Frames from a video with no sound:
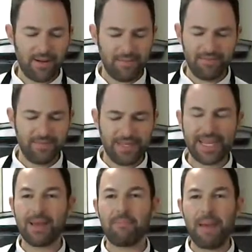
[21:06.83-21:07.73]
I don't
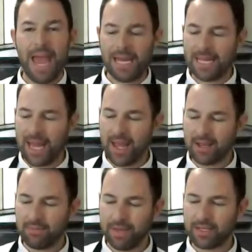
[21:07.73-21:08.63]
know, it's like a
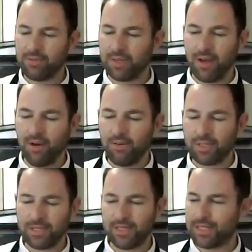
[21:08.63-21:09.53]
pancake mixed with
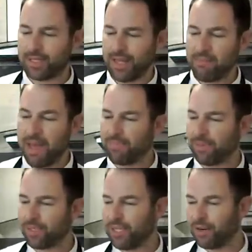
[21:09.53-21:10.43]
oats, just a
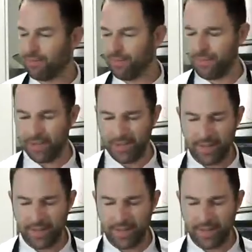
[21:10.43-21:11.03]
maple syrup.